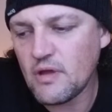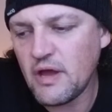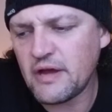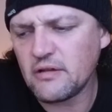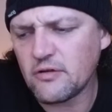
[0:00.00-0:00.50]

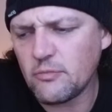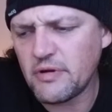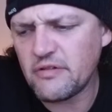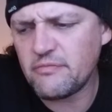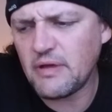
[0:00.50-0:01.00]
and a little
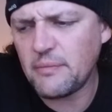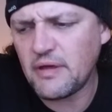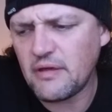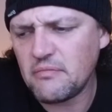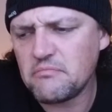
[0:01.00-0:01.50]
bit of
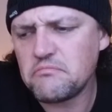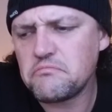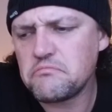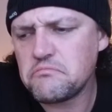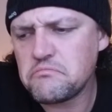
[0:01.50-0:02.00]
maybe
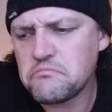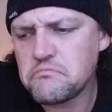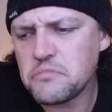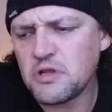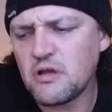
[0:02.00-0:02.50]

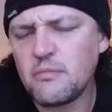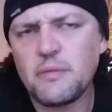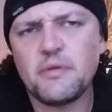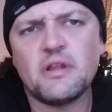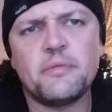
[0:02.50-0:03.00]

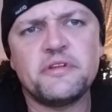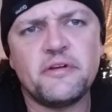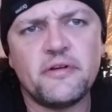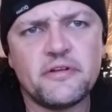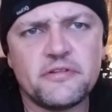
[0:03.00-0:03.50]

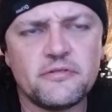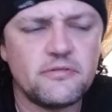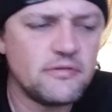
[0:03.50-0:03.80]
libertarian too.